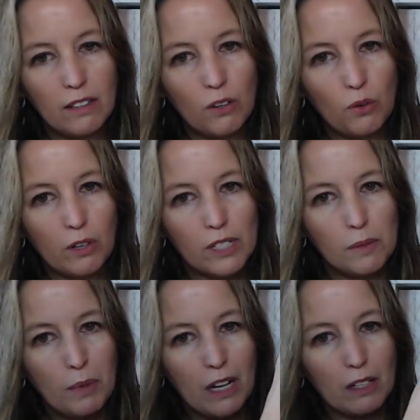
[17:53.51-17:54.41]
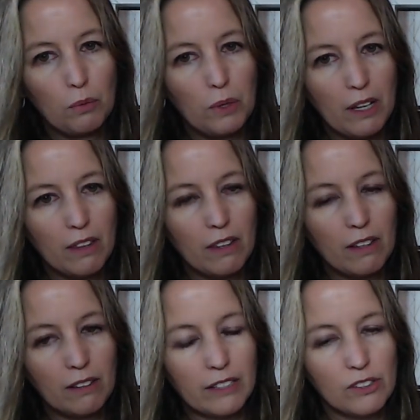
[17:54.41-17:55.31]
correspond with
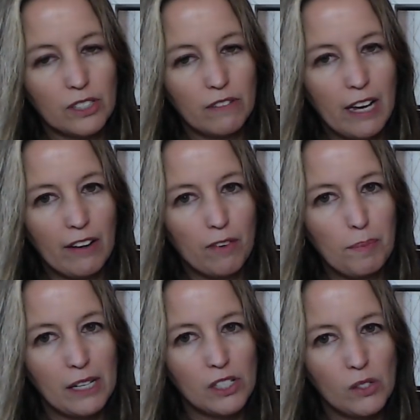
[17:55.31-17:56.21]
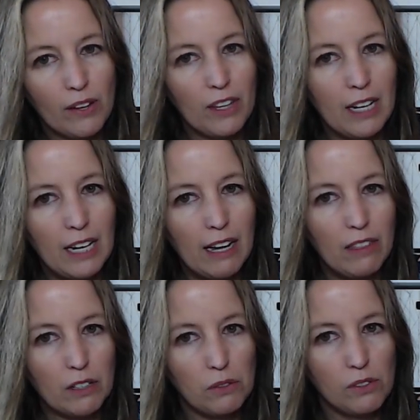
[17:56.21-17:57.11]
the letters of the alphabet. So I thought I had
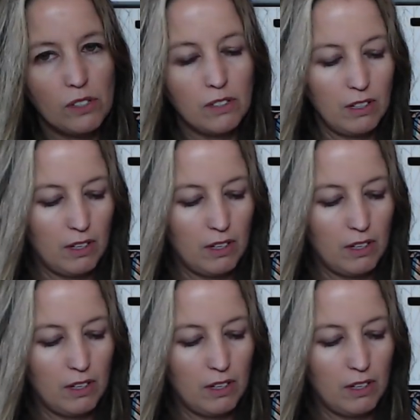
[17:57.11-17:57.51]
those.